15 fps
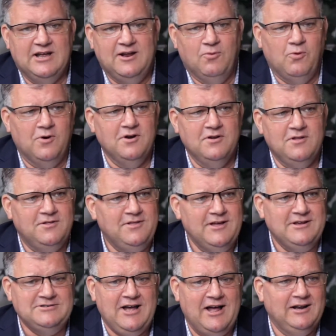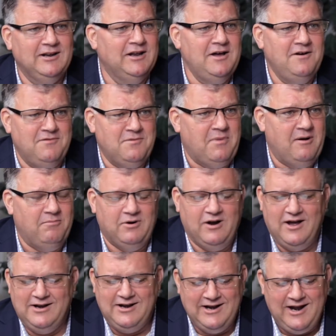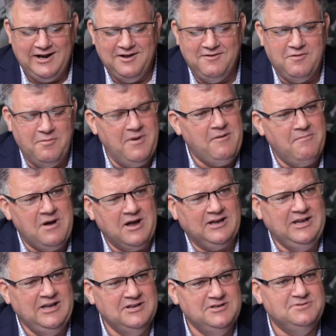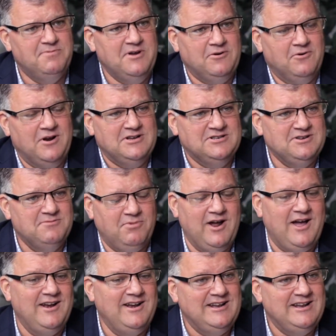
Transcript: And one of the things I love about Bryan, and I love about my kids being raised in Bryan,